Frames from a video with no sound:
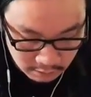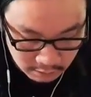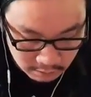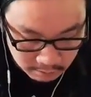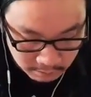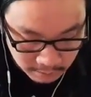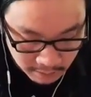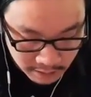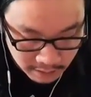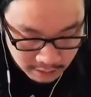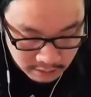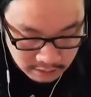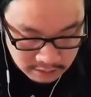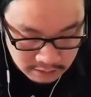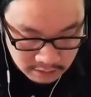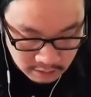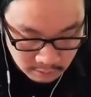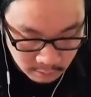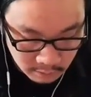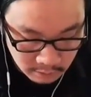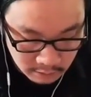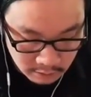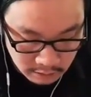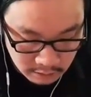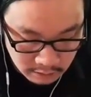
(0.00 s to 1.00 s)
goodbye to
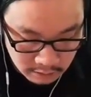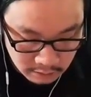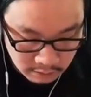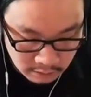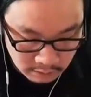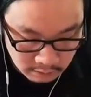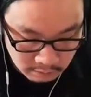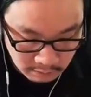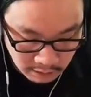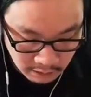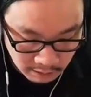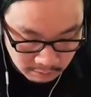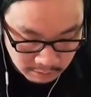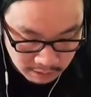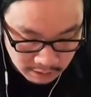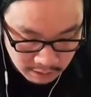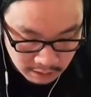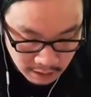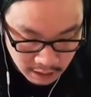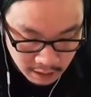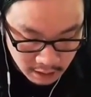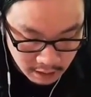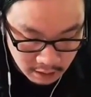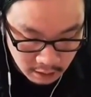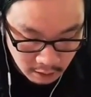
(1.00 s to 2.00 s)
someone and maybe
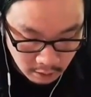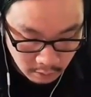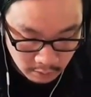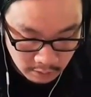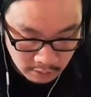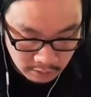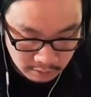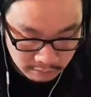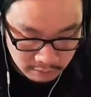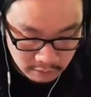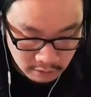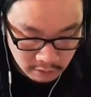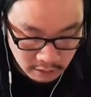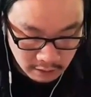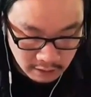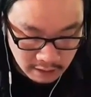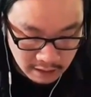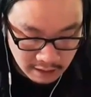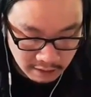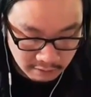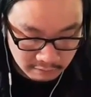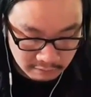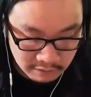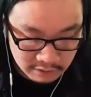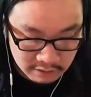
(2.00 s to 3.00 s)
not knowing if you're going to
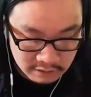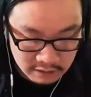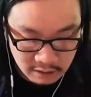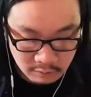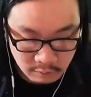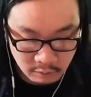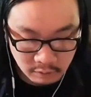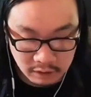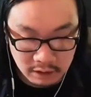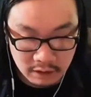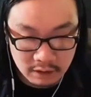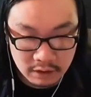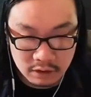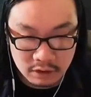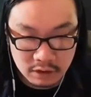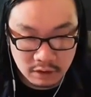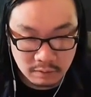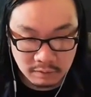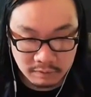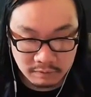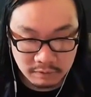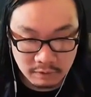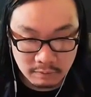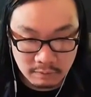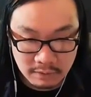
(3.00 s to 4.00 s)
have that same
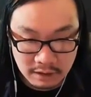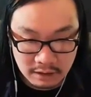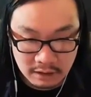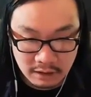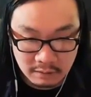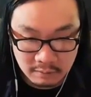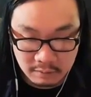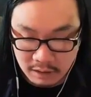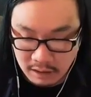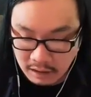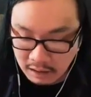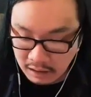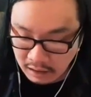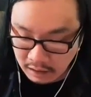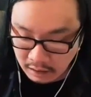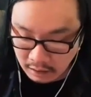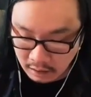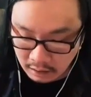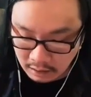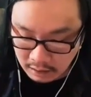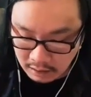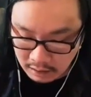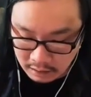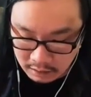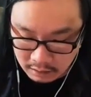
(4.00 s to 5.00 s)
relationship if you meet them
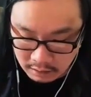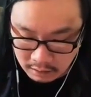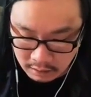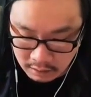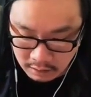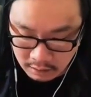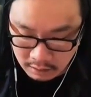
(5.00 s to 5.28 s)
again.